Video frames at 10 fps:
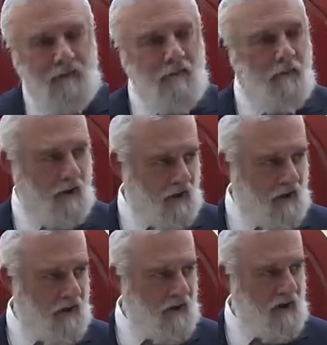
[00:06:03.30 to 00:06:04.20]
up
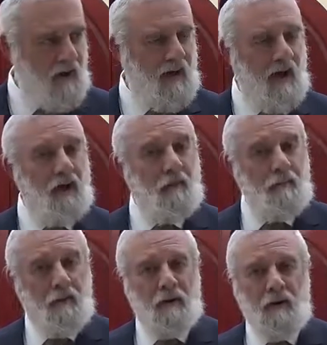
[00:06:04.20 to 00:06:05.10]
early. Getting up
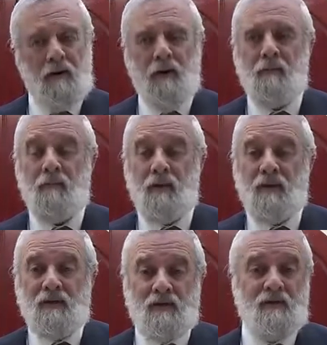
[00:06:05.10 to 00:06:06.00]
early
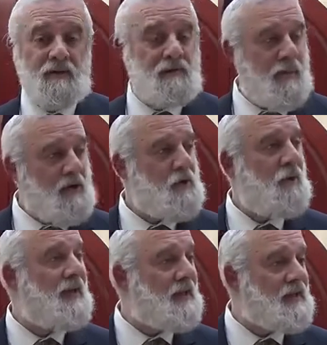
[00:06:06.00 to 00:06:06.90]
is special
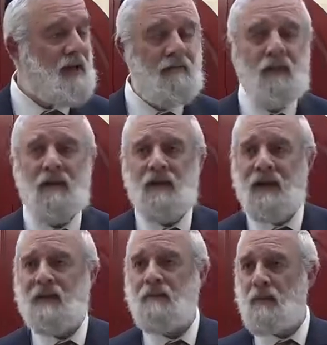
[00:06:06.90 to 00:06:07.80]
in itself because that
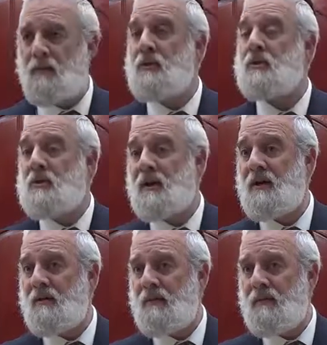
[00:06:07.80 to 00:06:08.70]
is a propitious
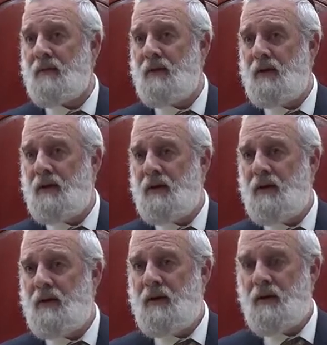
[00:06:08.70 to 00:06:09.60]
time.
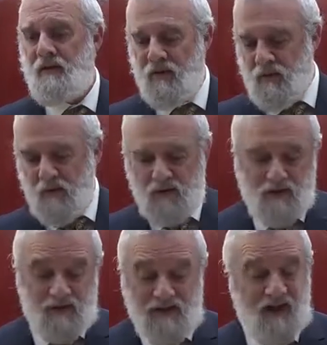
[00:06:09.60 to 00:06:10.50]
Even though he
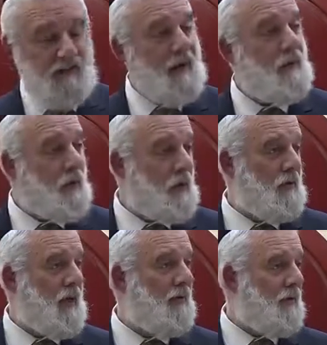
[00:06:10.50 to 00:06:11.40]
doesn't say that, we know
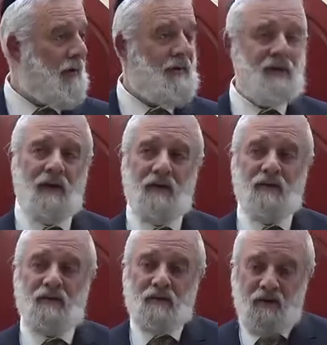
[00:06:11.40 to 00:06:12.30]
that. The rabbis tell
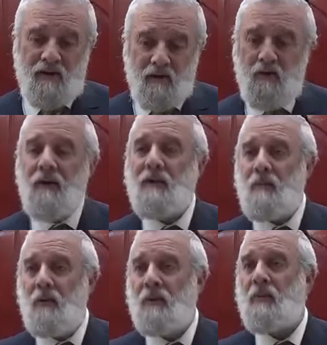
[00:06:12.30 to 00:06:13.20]
us early in the
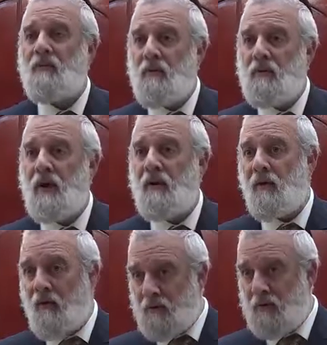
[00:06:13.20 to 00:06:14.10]
morning, before dawn,
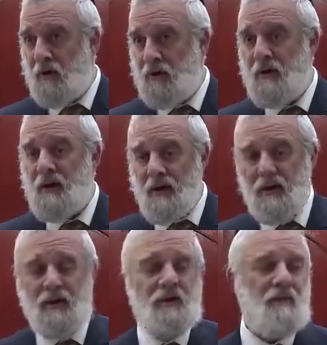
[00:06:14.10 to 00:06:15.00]
around dawn,
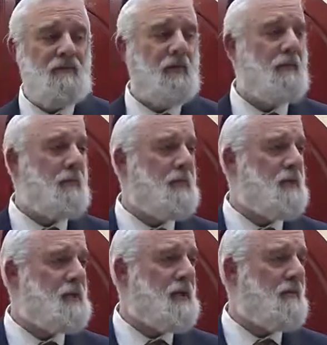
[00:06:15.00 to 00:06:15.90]
is a very
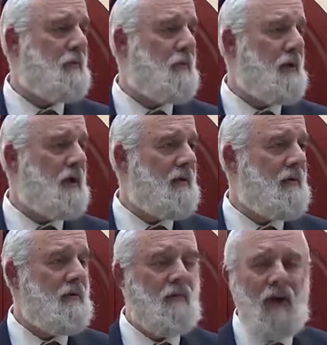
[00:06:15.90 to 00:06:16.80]
propitious time to pray.
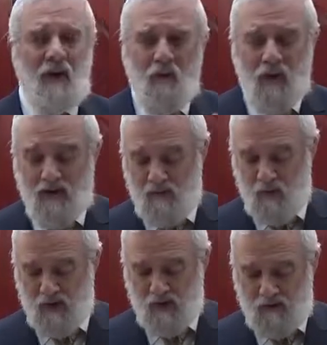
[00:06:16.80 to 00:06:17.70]
Right away in the
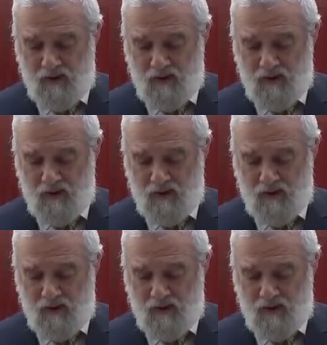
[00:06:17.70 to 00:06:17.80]
morning.